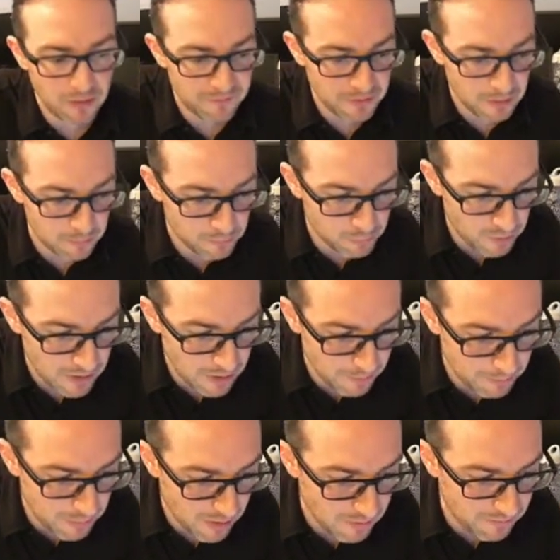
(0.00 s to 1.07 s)
if it could break
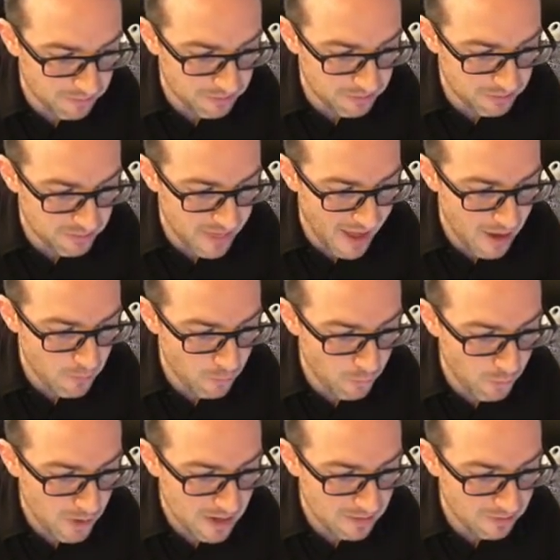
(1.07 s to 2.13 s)
above that
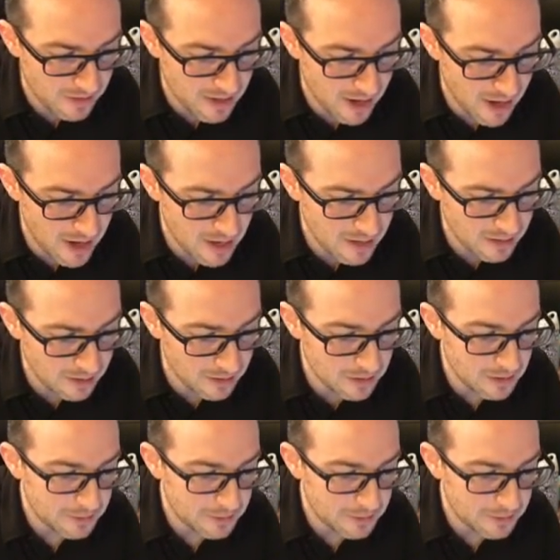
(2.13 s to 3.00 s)
weekly high.